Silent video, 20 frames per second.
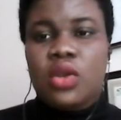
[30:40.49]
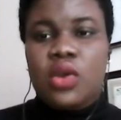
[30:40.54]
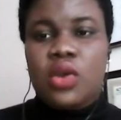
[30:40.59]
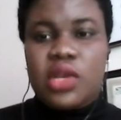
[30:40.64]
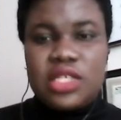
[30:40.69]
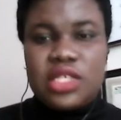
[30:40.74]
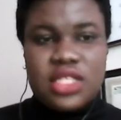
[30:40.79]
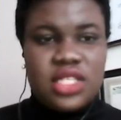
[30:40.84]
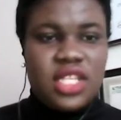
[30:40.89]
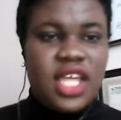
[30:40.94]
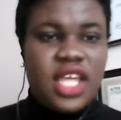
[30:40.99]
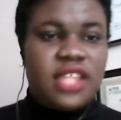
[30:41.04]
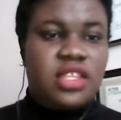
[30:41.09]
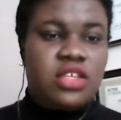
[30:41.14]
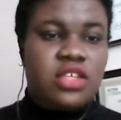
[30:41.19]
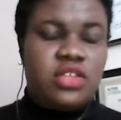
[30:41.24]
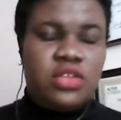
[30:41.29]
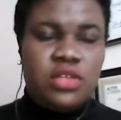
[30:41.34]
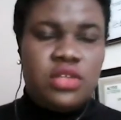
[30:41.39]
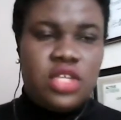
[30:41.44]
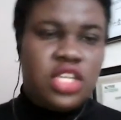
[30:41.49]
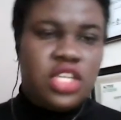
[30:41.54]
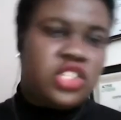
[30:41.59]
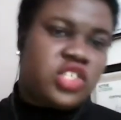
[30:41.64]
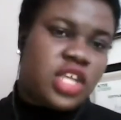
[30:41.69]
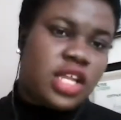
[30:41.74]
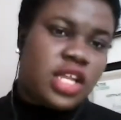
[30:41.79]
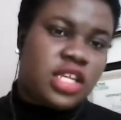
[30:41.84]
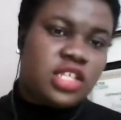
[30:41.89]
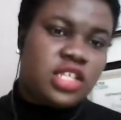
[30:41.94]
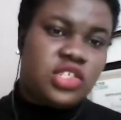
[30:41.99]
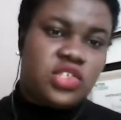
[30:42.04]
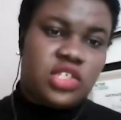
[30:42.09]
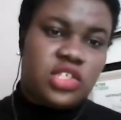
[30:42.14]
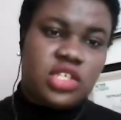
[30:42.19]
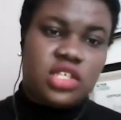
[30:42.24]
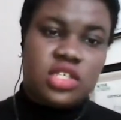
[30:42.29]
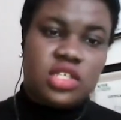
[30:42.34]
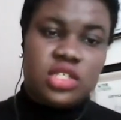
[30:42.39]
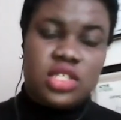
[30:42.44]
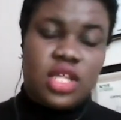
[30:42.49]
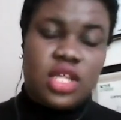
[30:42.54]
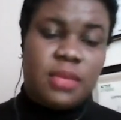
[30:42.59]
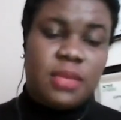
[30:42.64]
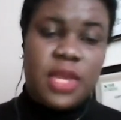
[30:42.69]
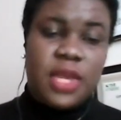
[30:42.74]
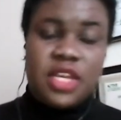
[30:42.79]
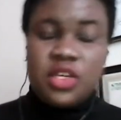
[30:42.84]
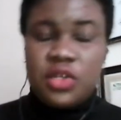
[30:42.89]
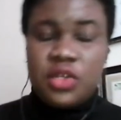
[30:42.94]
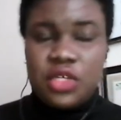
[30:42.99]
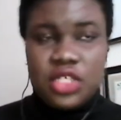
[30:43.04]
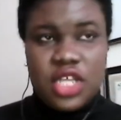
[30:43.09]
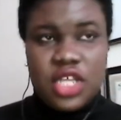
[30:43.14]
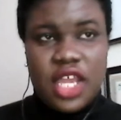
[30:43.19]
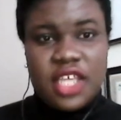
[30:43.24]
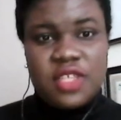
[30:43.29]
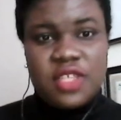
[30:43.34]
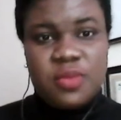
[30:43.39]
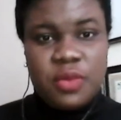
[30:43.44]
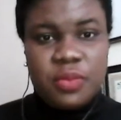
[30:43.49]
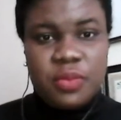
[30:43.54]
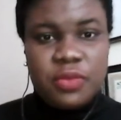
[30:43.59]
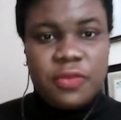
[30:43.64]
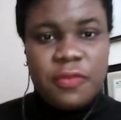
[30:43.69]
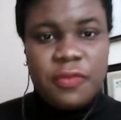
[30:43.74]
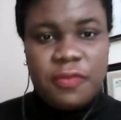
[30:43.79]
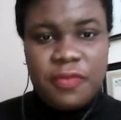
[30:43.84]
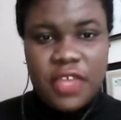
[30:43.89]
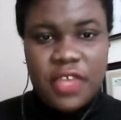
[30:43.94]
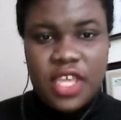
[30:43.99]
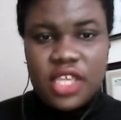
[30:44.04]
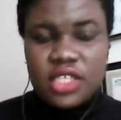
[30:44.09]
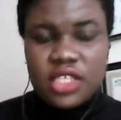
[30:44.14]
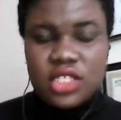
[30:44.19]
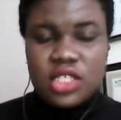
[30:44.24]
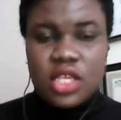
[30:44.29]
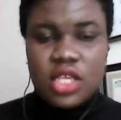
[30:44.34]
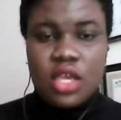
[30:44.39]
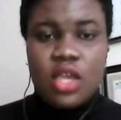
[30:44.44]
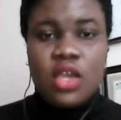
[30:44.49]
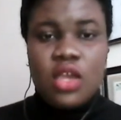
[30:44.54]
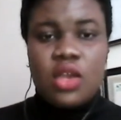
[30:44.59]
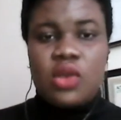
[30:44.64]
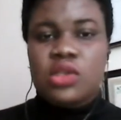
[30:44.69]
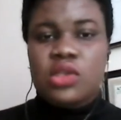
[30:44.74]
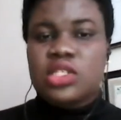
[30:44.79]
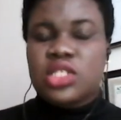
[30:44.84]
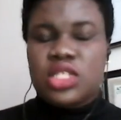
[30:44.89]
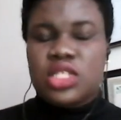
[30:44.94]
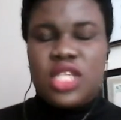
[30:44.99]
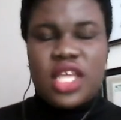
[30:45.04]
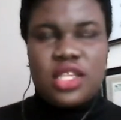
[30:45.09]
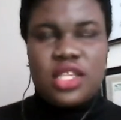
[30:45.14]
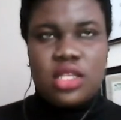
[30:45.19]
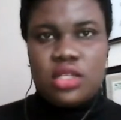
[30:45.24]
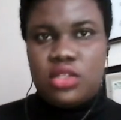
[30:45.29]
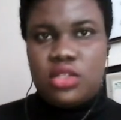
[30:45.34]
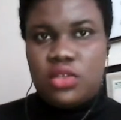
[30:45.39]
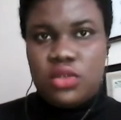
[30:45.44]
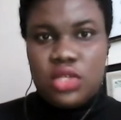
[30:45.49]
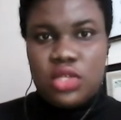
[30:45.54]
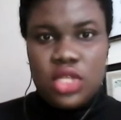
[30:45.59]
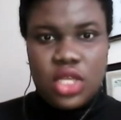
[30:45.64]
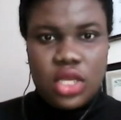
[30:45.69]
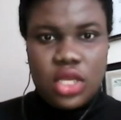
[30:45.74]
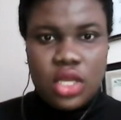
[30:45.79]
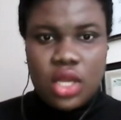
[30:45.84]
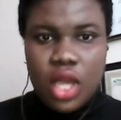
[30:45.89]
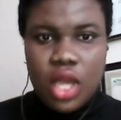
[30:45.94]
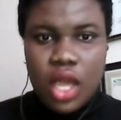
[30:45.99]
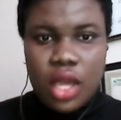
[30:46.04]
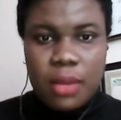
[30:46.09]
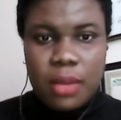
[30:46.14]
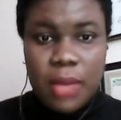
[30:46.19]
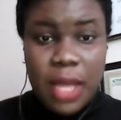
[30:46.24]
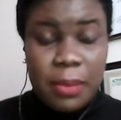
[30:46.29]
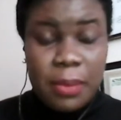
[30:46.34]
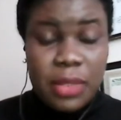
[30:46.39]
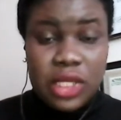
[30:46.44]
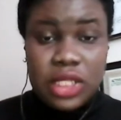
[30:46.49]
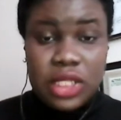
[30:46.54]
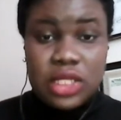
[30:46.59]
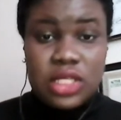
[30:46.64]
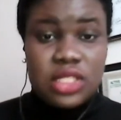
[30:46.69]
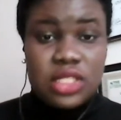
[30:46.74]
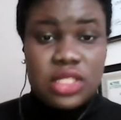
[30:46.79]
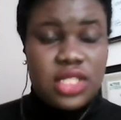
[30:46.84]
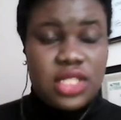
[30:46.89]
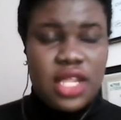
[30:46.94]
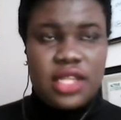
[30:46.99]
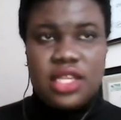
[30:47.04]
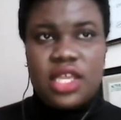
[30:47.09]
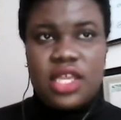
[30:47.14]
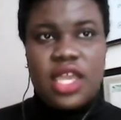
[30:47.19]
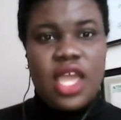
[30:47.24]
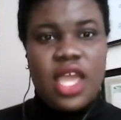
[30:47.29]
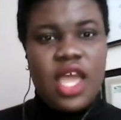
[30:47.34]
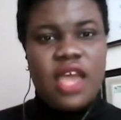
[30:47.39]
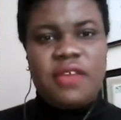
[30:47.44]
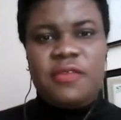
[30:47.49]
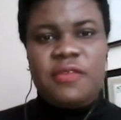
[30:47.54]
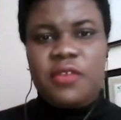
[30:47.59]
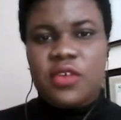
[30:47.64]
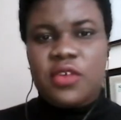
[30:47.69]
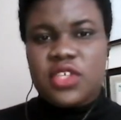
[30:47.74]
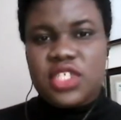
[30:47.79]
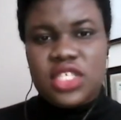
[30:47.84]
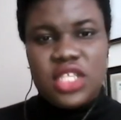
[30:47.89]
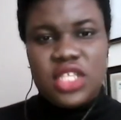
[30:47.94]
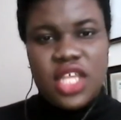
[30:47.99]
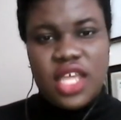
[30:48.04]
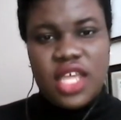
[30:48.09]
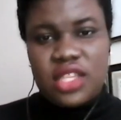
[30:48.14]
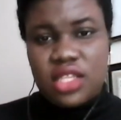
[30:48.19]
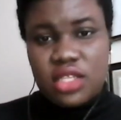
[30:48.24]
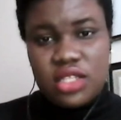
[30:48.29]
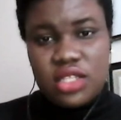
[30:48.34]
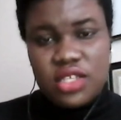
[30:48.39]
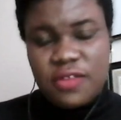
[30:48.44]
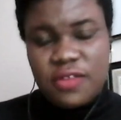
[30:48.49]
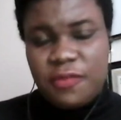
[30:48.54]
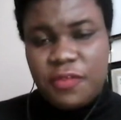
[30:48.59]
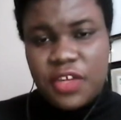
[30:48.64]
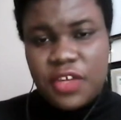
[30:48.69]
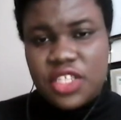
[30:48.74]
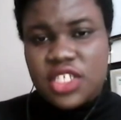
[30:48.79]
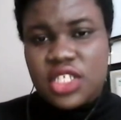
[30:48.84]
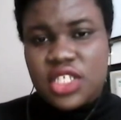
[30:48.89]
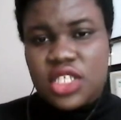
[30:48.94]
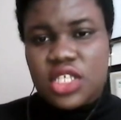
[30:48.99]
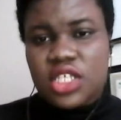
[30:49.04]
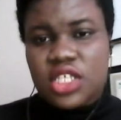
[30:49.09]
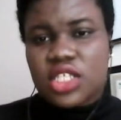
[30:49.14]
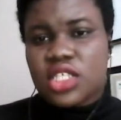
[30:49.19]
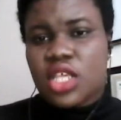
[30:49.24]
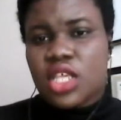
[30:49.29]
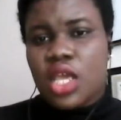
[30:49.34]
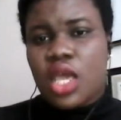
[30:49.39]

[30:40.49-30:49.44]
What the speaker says: Consider the unique challenges that minoritized people face. Consider the unique abilities that they have. Consider the differences.